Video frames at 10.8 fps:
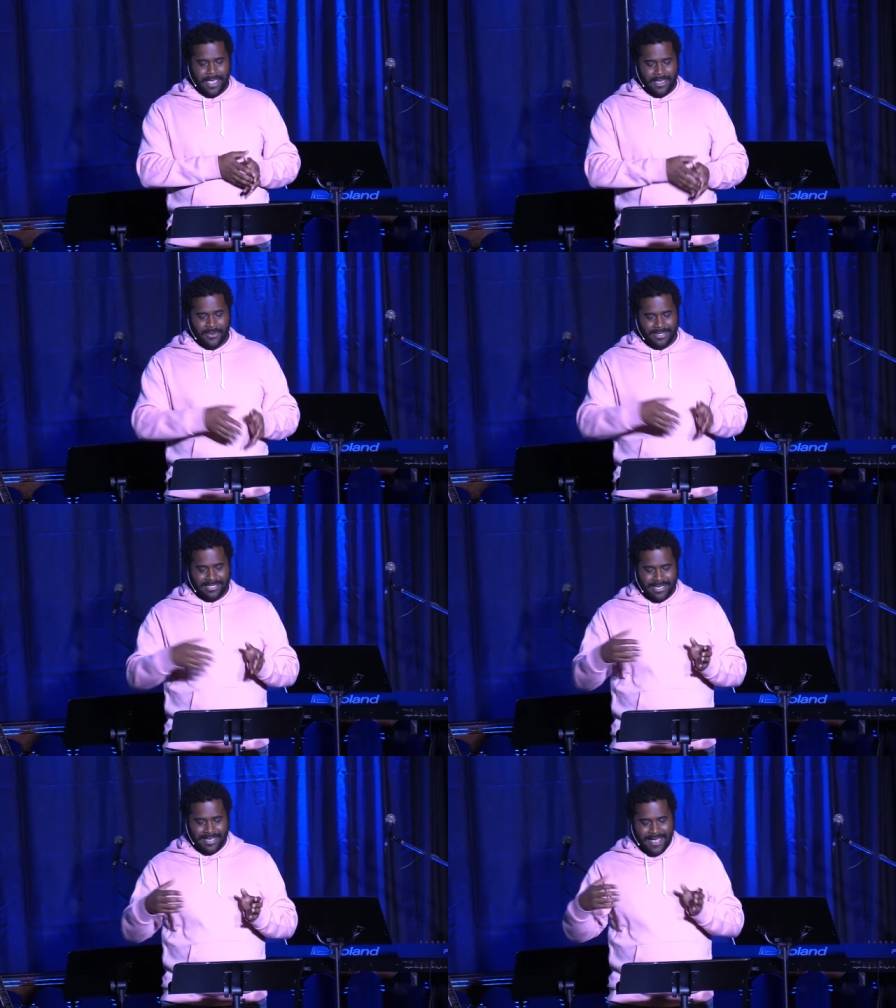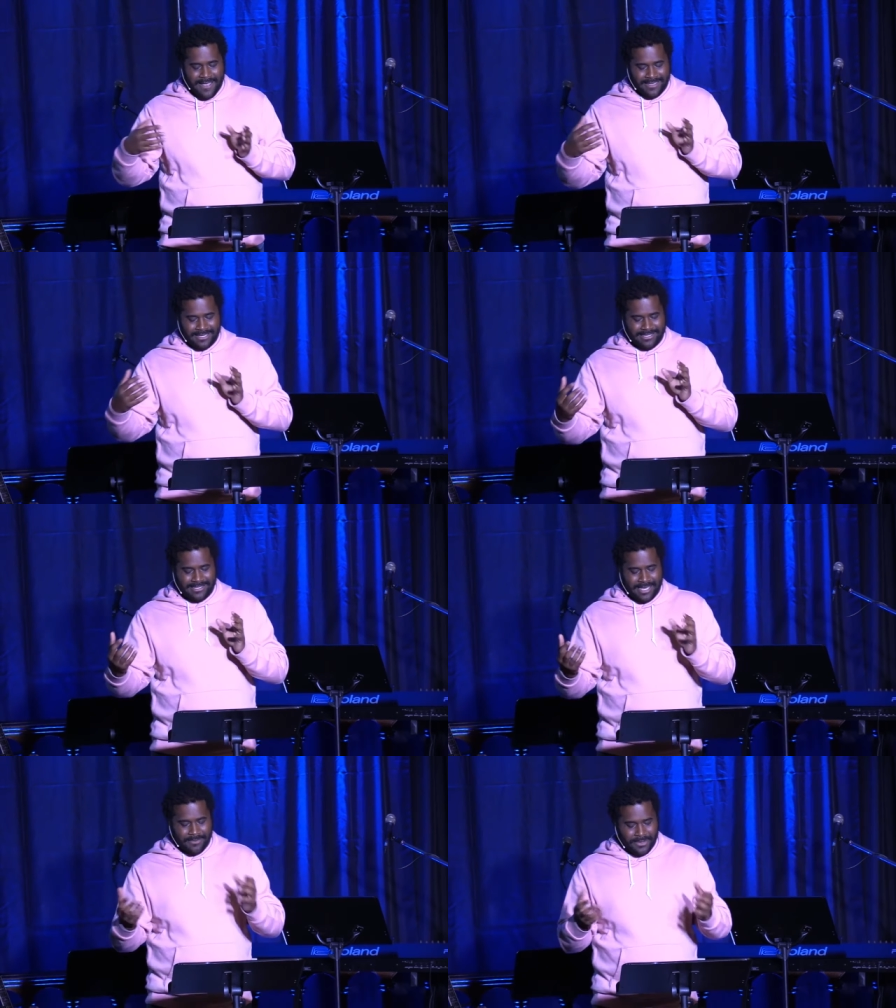You know, we see this
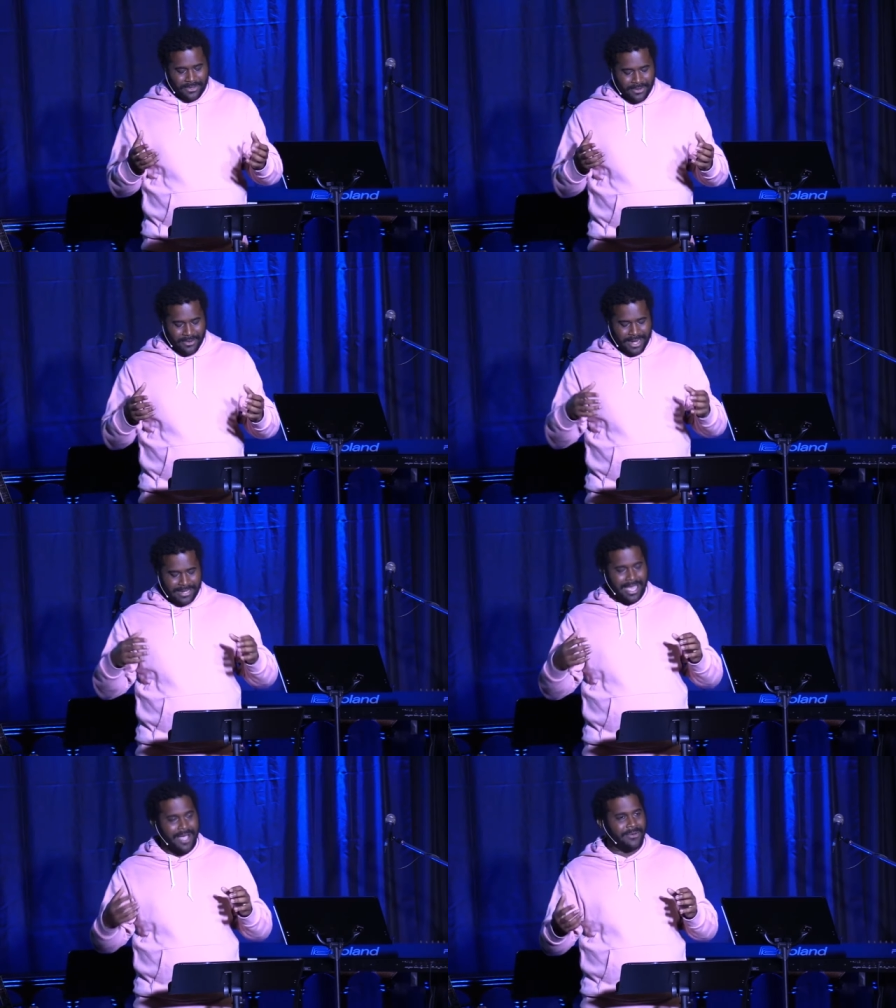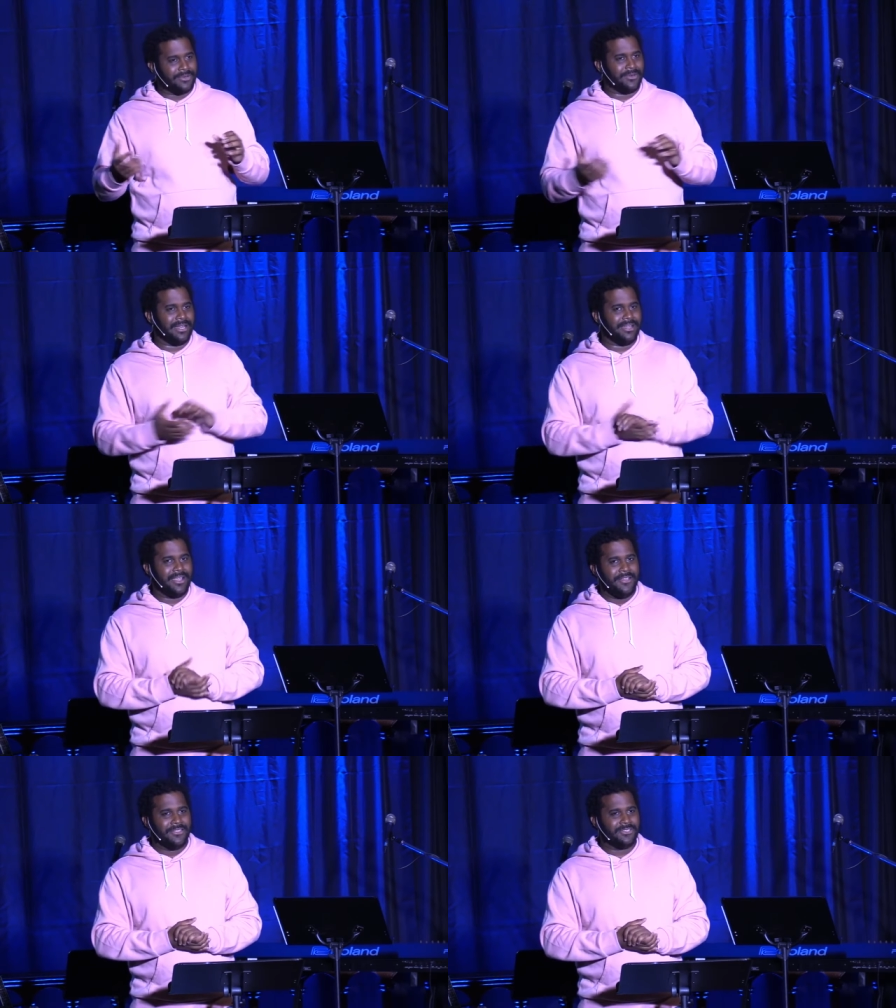similar encounter in
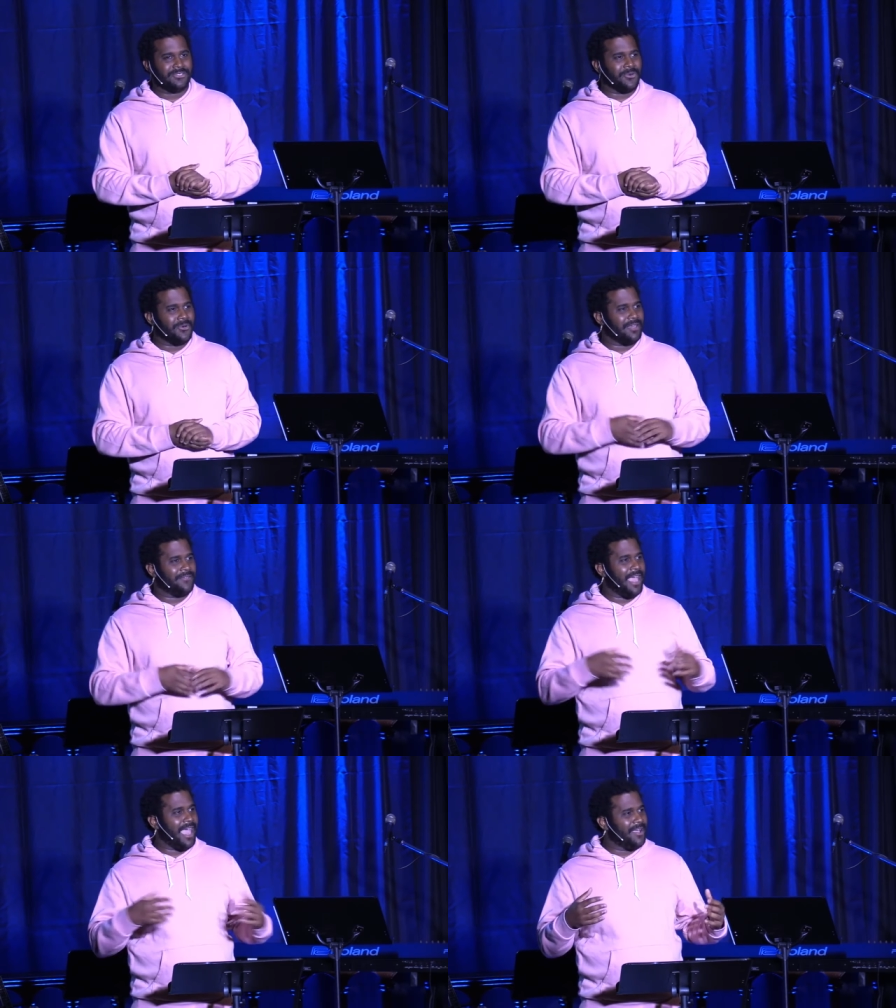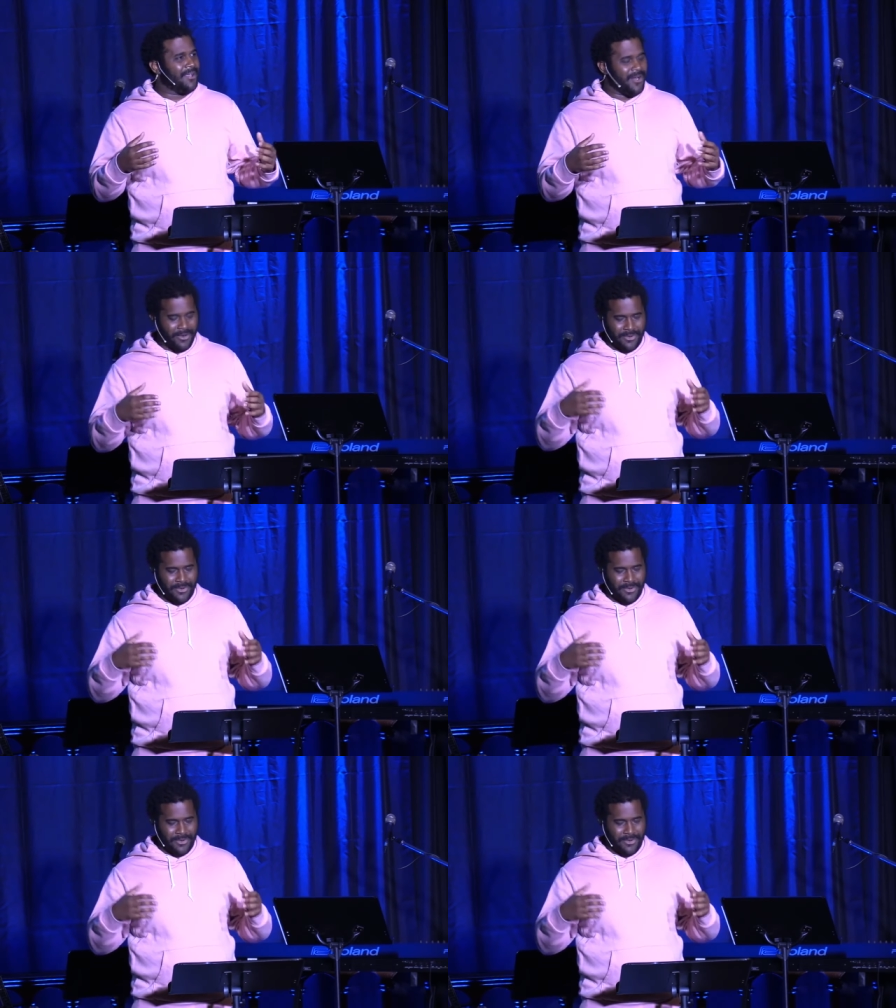the story of Hagar,